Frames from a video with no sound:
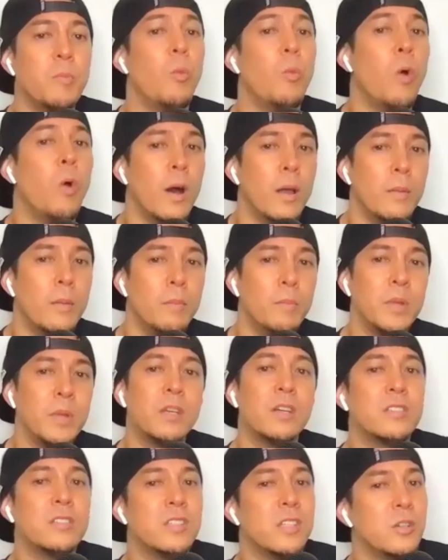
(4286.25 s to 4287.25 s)
One,
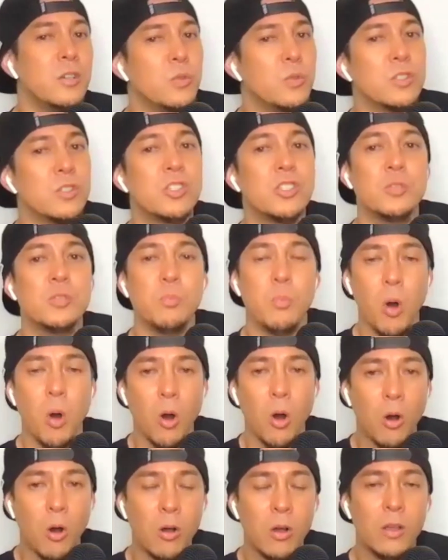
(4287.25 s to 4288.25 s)
because he was
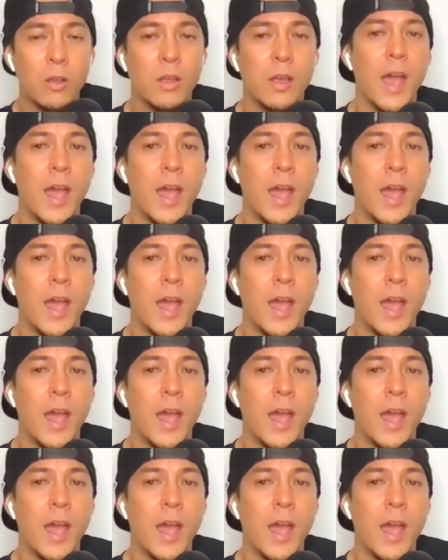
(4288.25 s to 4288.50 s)
small